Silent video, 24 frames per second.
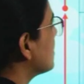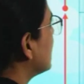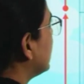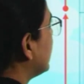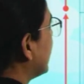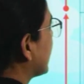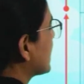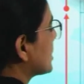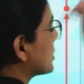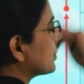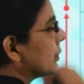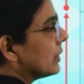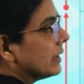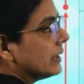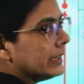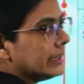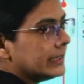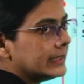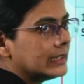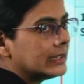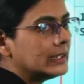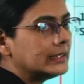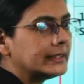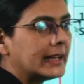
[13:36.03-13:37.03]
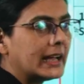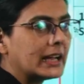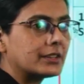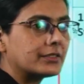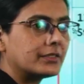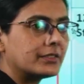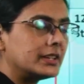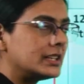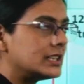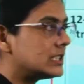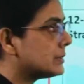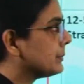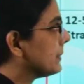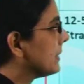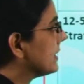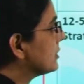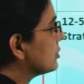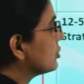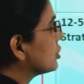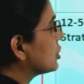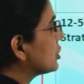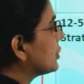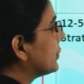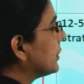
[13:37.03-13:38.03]
next one layer, that one is
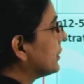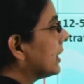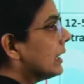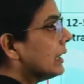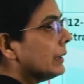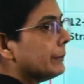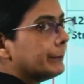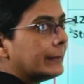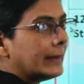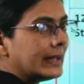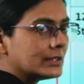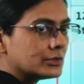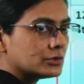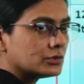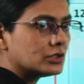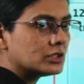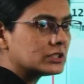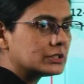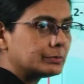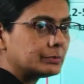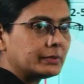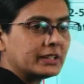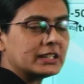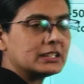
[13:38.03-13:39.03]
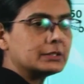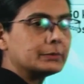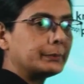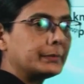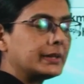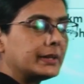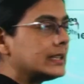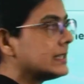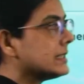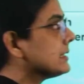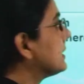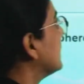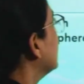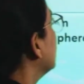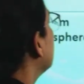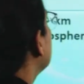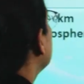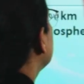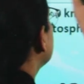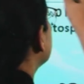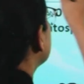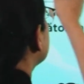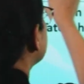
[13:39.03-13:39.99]
mesosphere. Mesosphere means it's